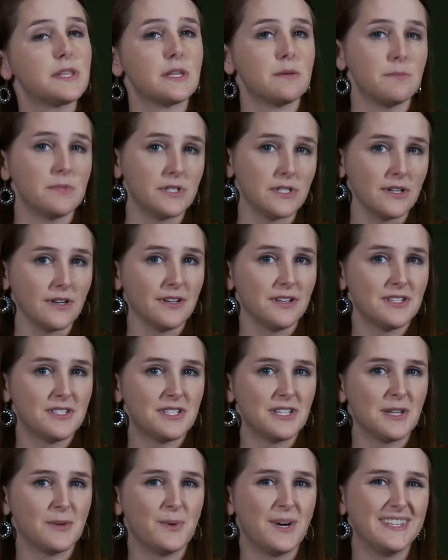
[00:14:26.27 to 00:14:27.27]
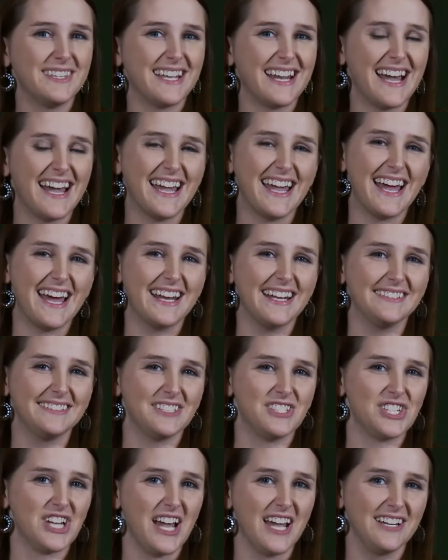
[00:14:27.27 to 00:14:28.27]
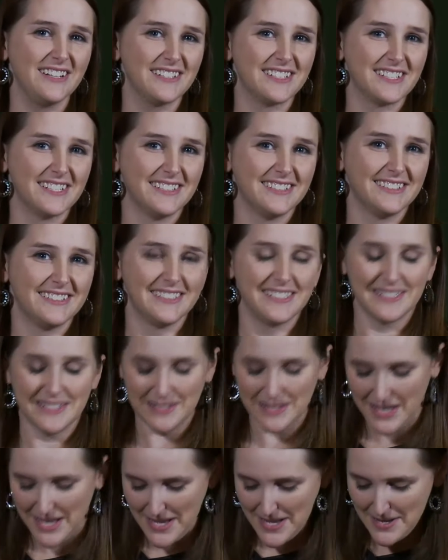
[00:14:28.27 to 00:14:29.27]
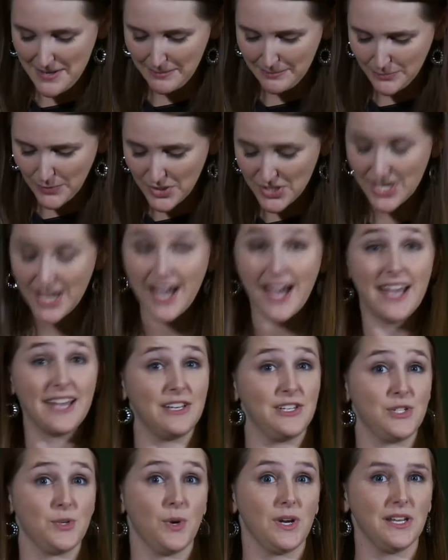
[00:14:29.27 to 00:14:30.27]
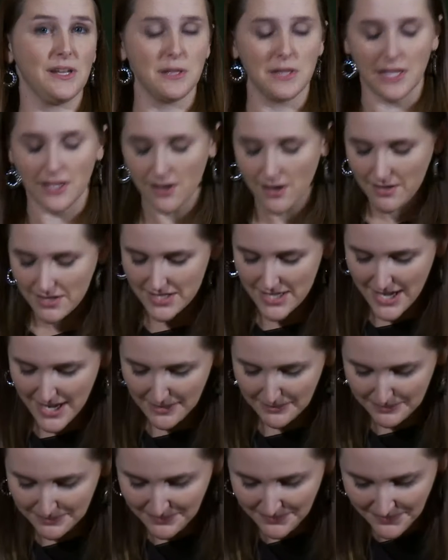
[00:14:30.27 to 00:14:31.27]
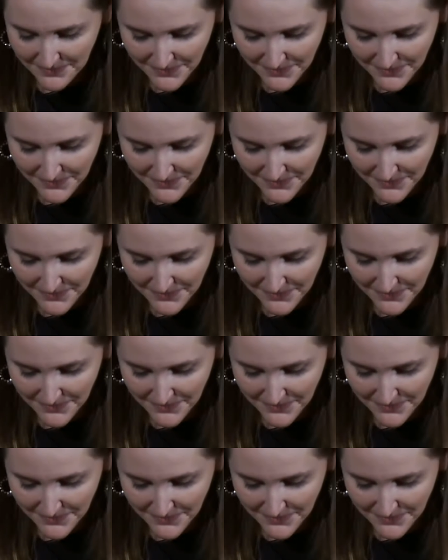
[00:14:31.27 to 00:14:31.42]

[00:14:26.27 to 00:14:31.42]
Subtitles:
similar to the one that I had as a child, which I enjoy using all the time.